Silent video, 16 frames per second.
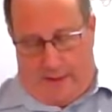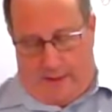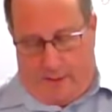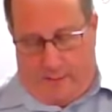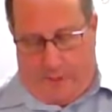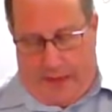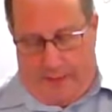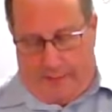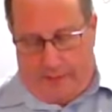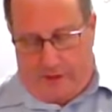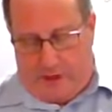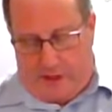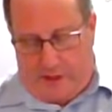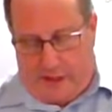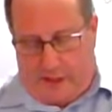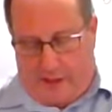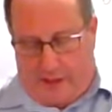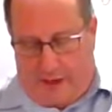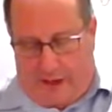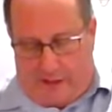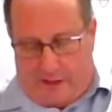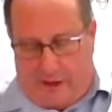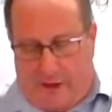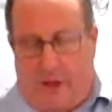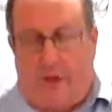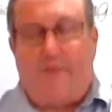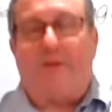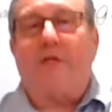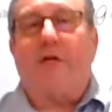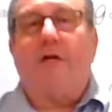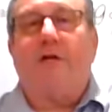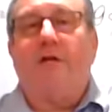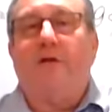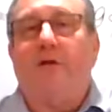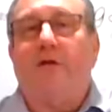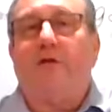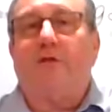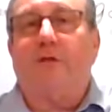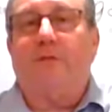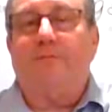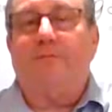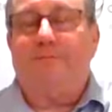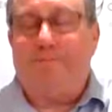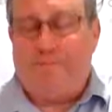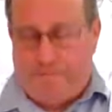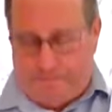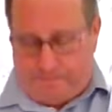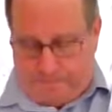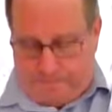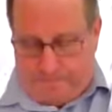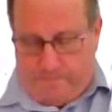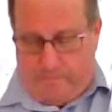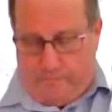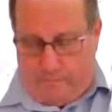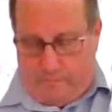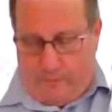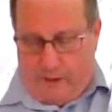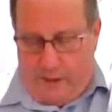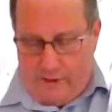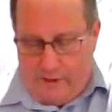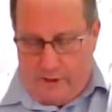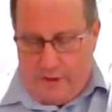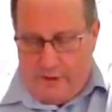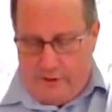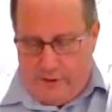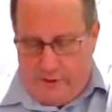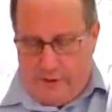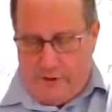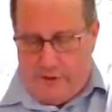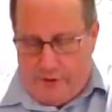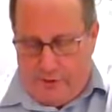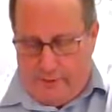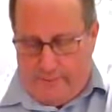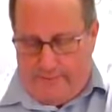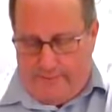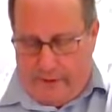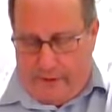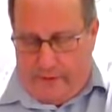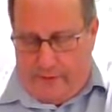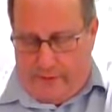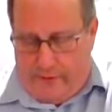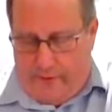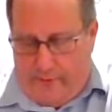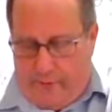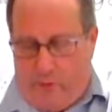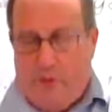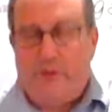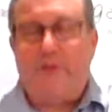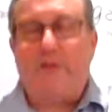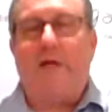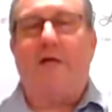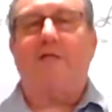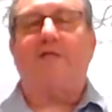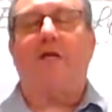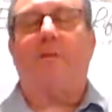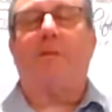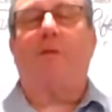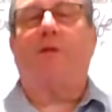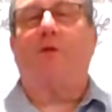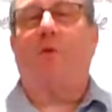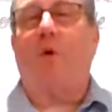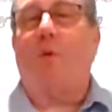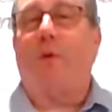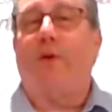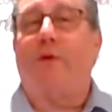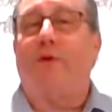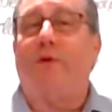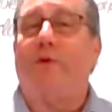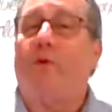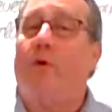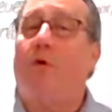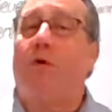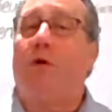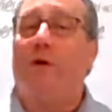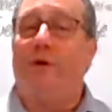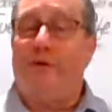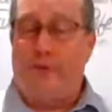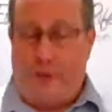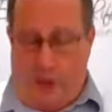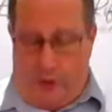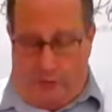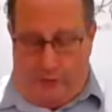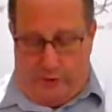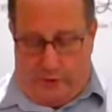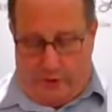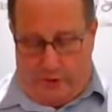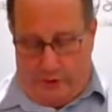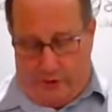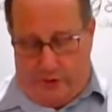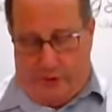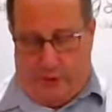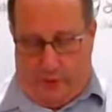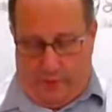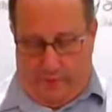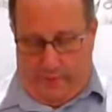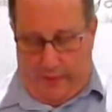The Bible says that God's love is unconditional. It's unconditional, and therefore it's not subject to what we do or don't do.